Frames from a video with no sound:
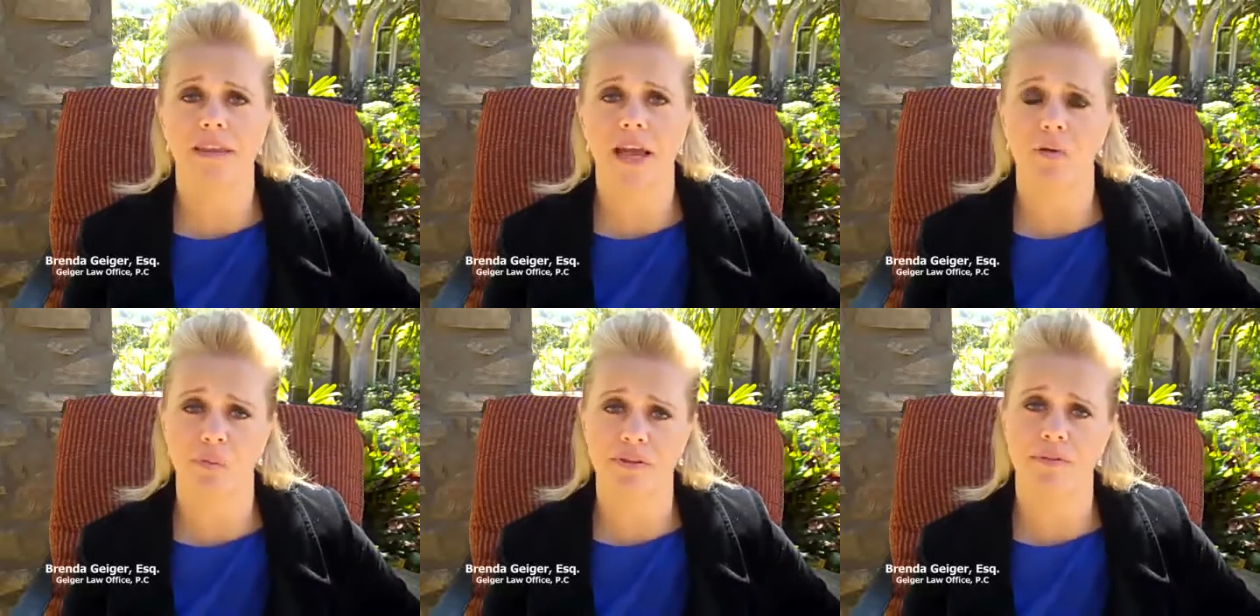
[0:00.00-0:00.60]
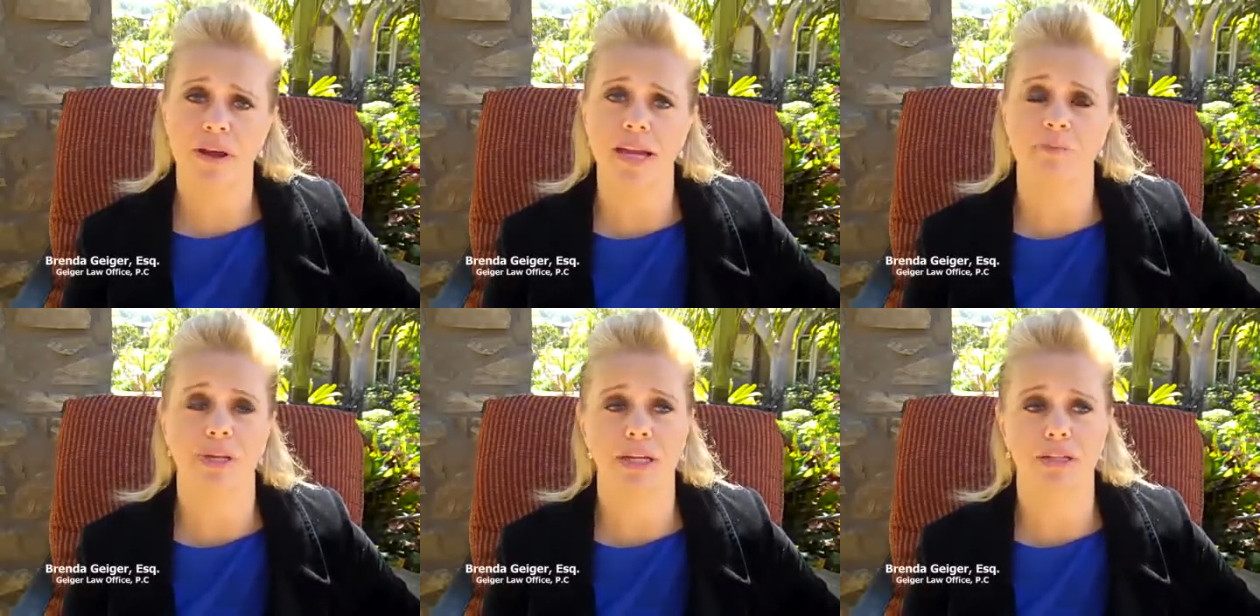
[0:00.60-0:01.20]
that would be
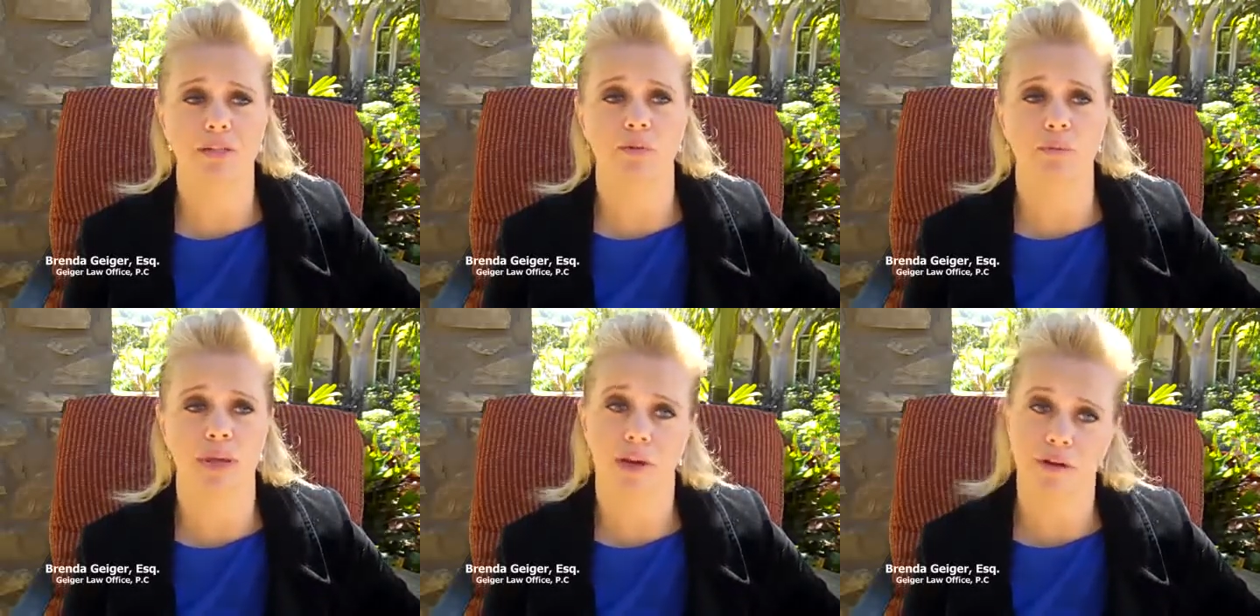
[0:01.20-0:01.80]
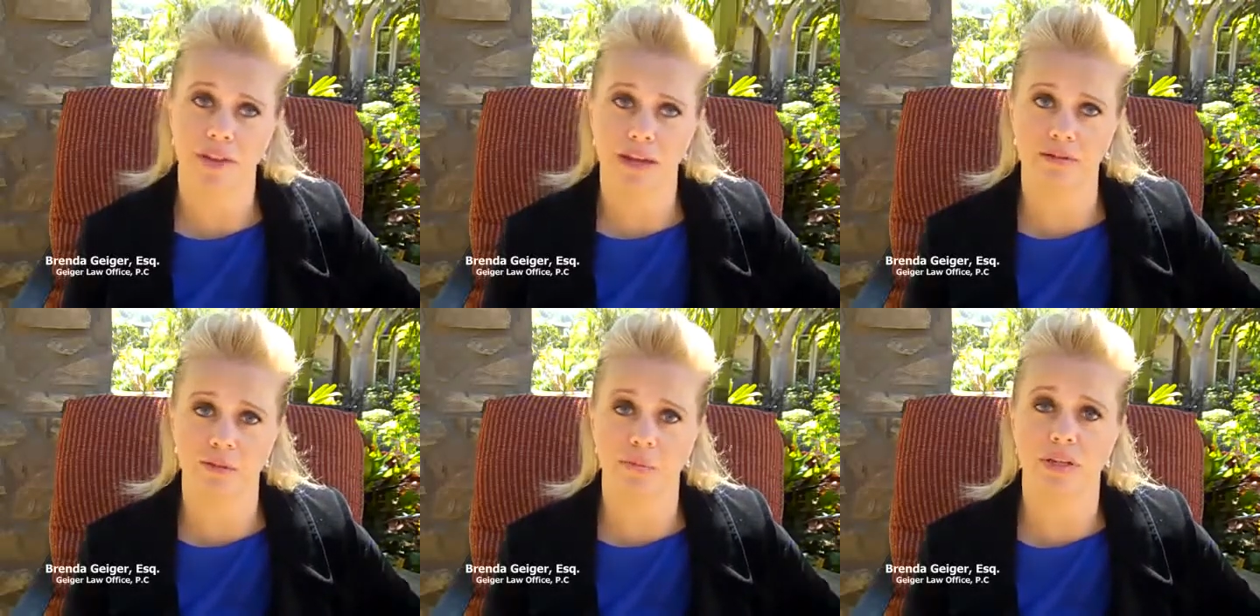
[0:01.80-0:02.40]
fine because it would be
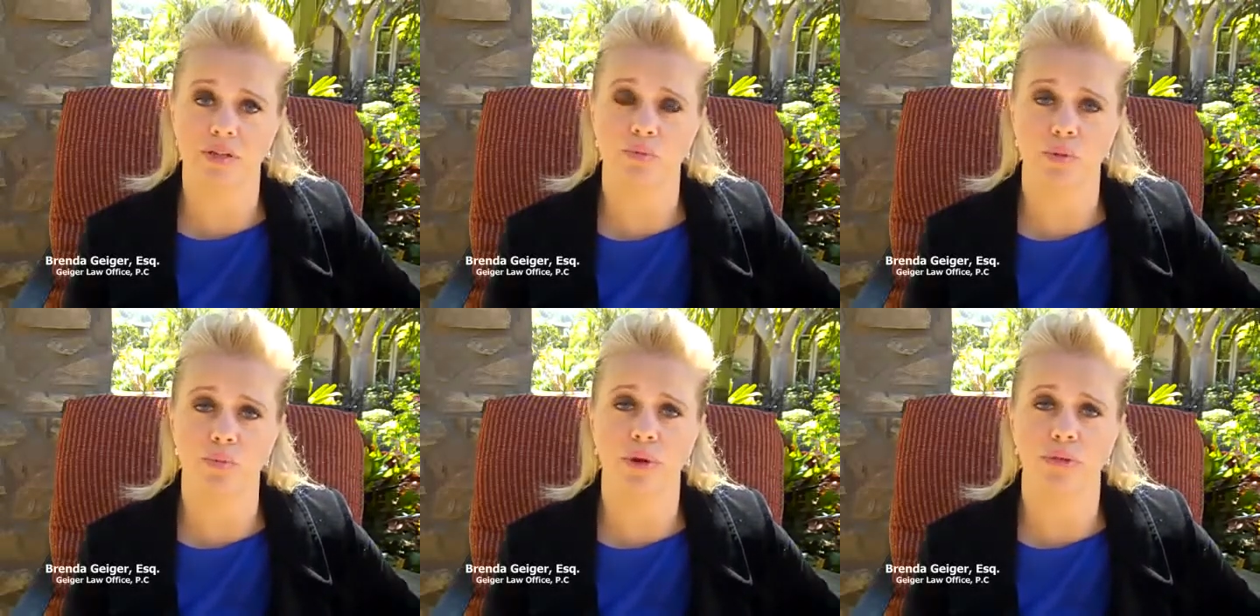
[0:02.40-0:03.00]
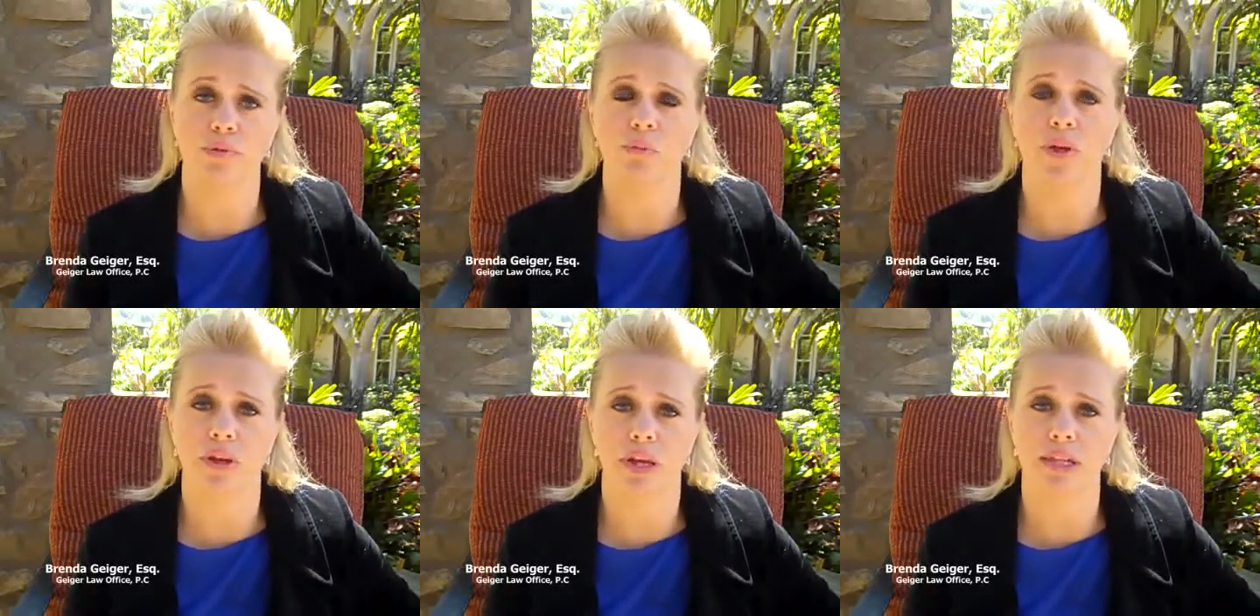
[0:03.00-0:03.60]
$100,000 plus $1.3
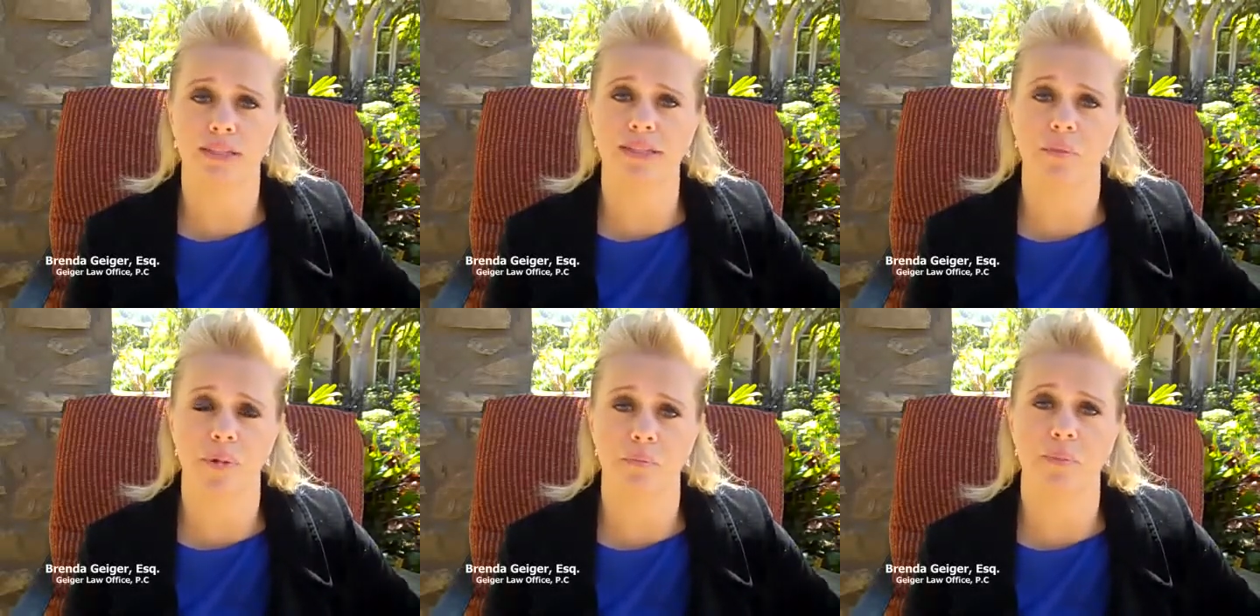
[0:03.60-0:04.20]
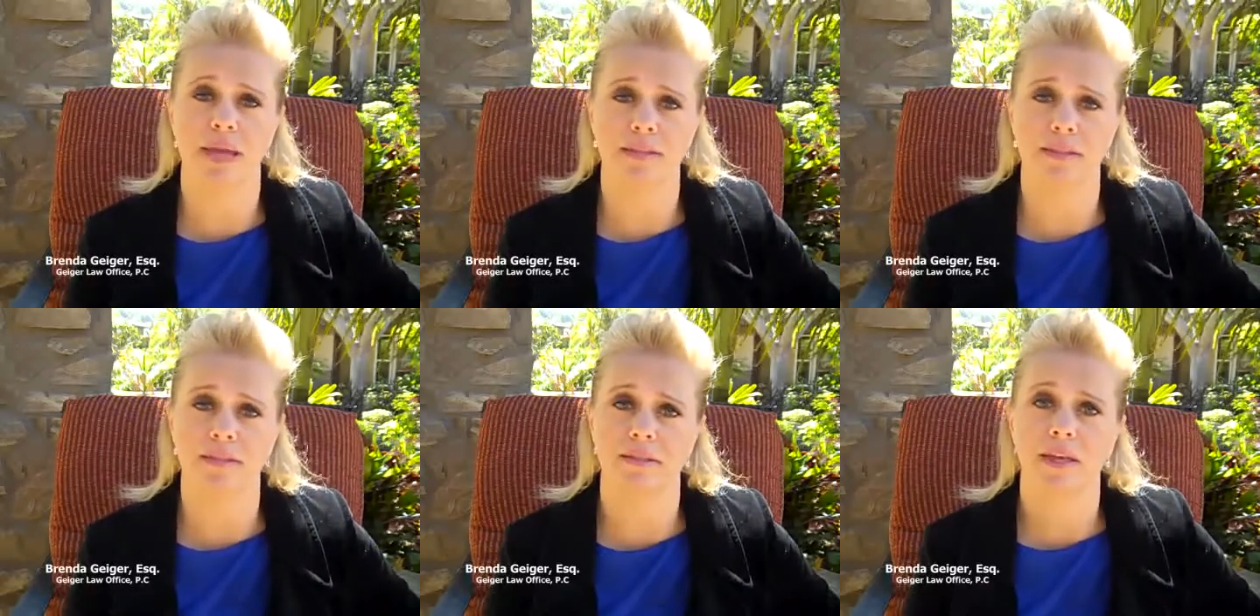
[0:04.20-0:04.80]
million in step-up
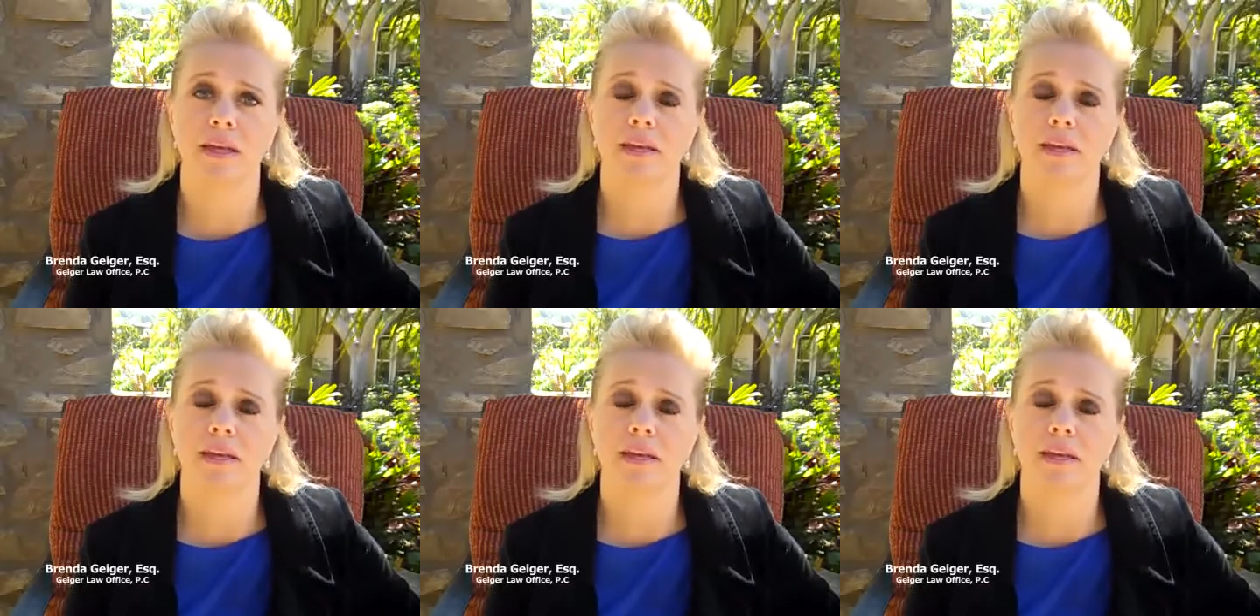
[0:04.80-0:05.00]
basis.